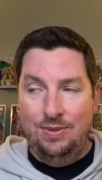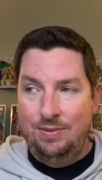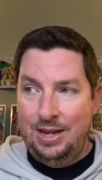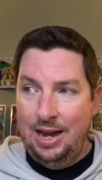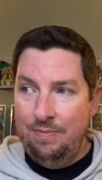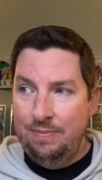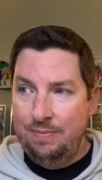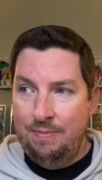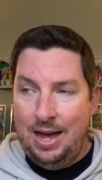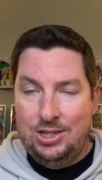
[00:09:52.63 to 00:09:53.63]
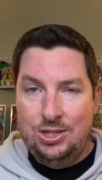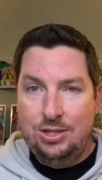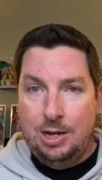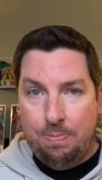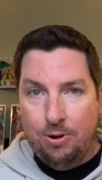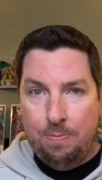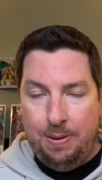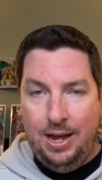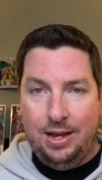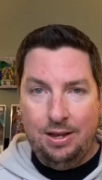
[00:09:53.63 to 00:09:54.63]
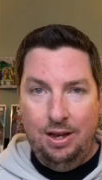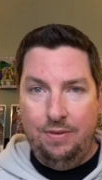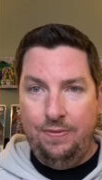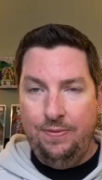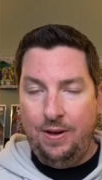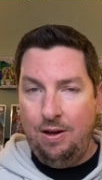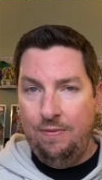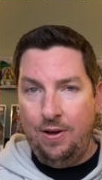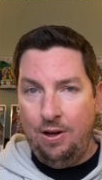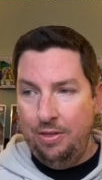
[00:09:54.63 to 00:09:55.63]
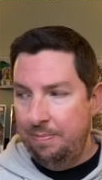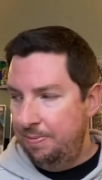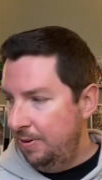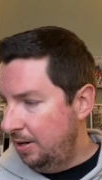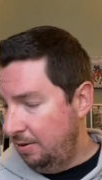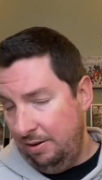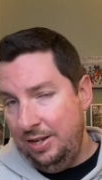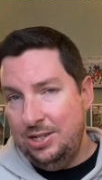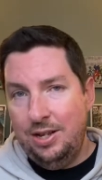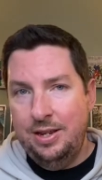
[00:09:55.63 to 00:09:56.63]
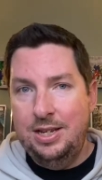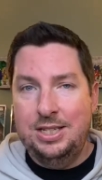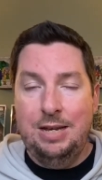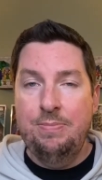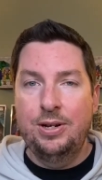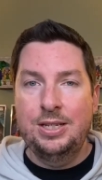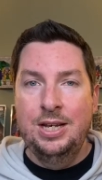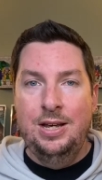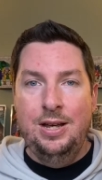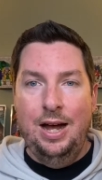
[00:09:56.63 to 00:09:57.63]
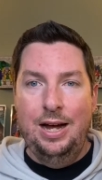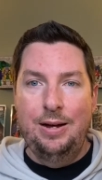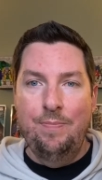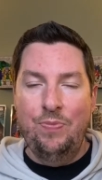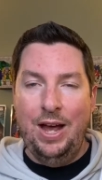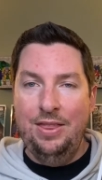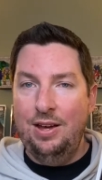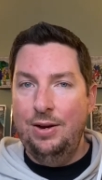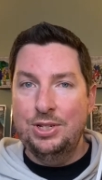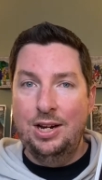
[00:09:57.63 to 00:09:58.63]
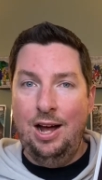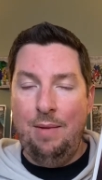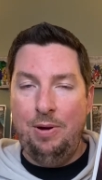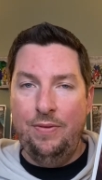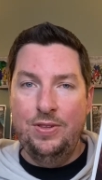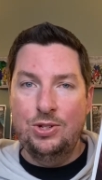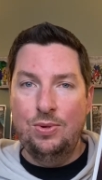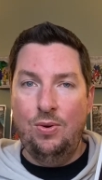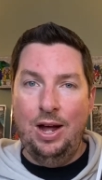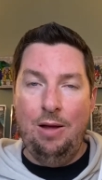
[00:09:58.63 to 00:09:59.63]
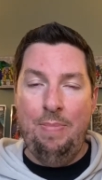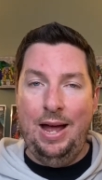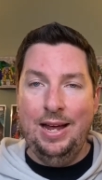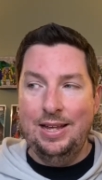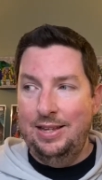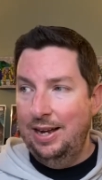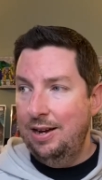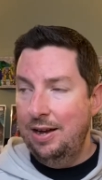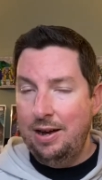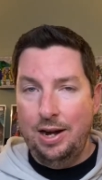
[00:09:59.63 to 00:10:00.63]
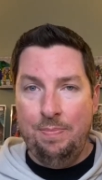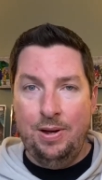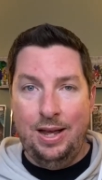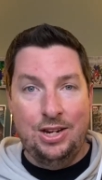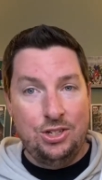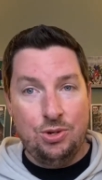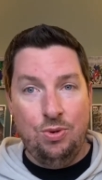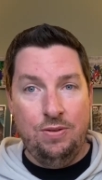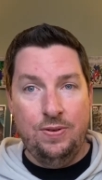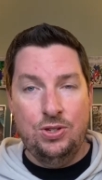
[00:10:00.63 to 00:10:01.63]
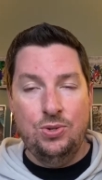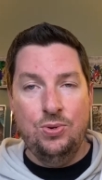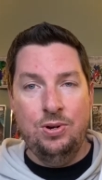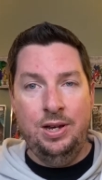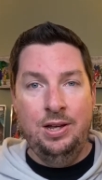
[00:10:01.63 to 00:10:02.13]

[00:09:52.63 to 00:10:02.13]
kind of my sleeper pick of all the books, or at least all the DC books. I thought I was going to hop off this one a while back, and then I got caught up on it. It's just a really fun story.